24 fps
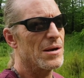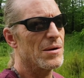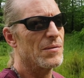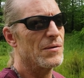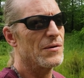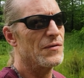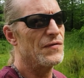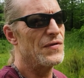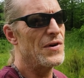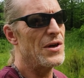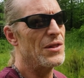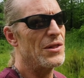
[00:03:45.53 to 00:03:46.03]
we
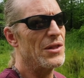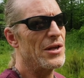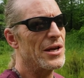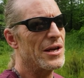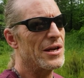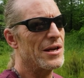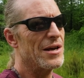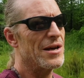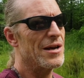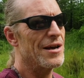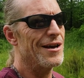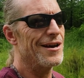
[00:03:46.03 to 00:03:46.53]
felt like
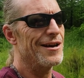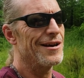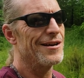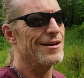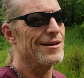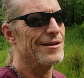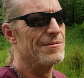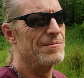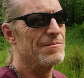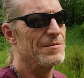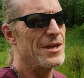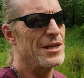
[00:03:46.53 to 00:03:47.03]

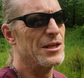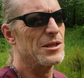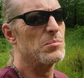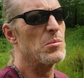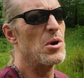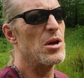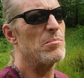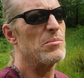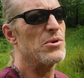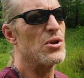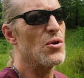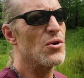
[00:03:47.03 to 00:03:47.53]
things
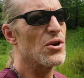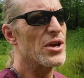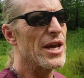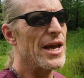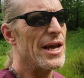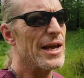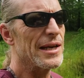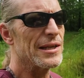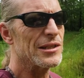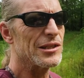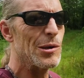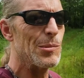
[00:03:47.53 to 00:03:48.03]
might be okay
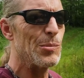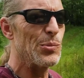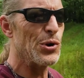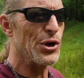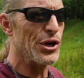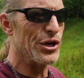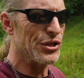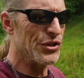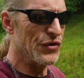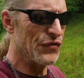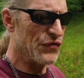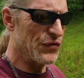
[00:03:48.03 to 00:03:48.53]
at some
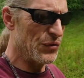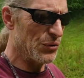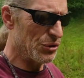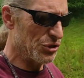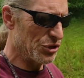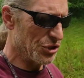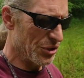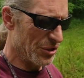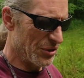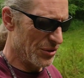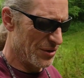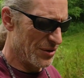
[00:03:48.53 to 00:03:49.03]
point in the
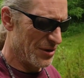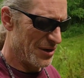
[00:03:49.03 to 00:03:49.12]
future.